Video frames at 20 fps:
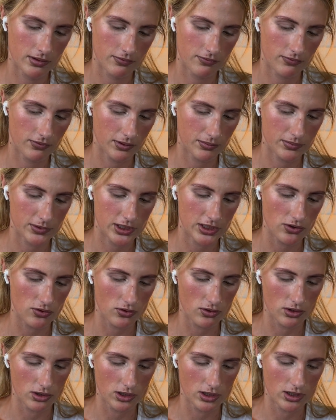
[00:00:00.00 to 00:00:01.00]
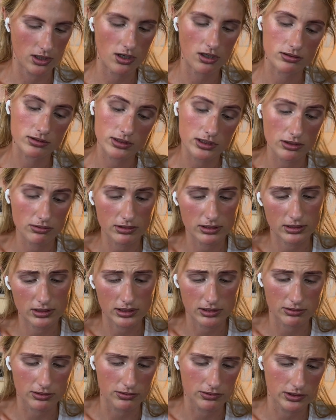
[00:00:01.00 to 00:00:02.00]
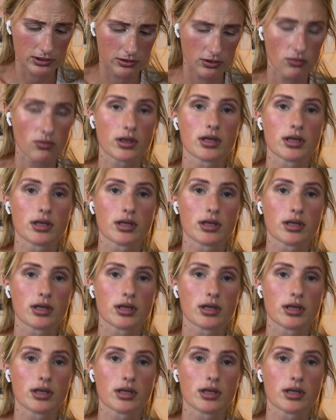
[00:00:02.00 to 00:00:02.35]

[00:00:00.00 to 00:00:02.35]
from Dior, also in 001.